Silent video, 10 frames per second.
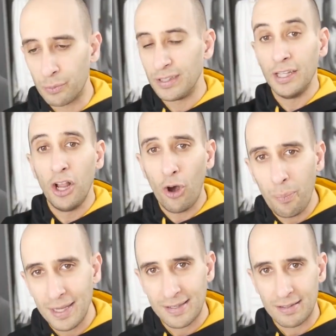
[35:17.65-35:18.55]
We're in the no
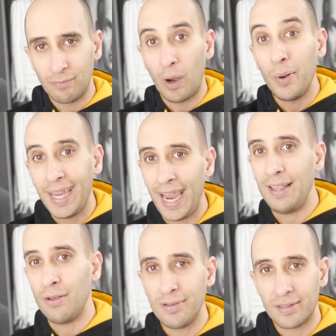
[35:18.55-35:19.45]
business of why we
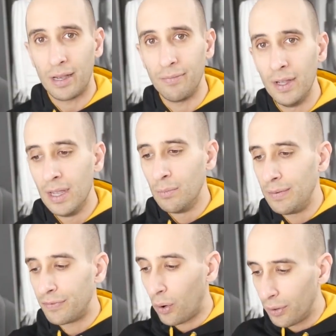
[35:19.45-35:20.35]
can't do stuff.
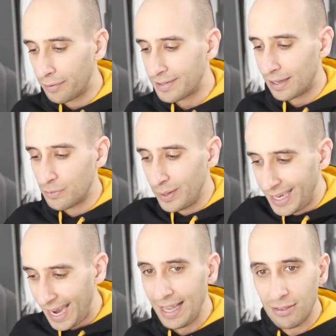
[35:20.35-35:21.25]
We've told ourselves we
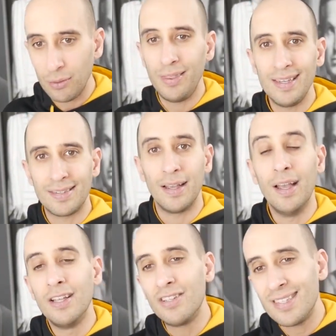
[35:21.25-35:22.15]
can't do these things.
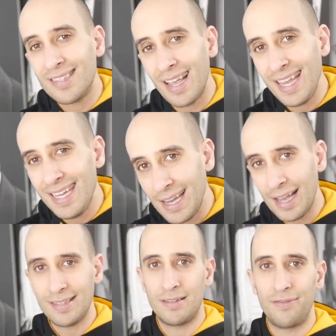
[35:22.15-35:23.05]
Just say
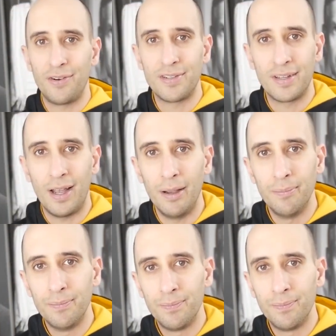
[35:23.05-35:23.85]
yes the first time.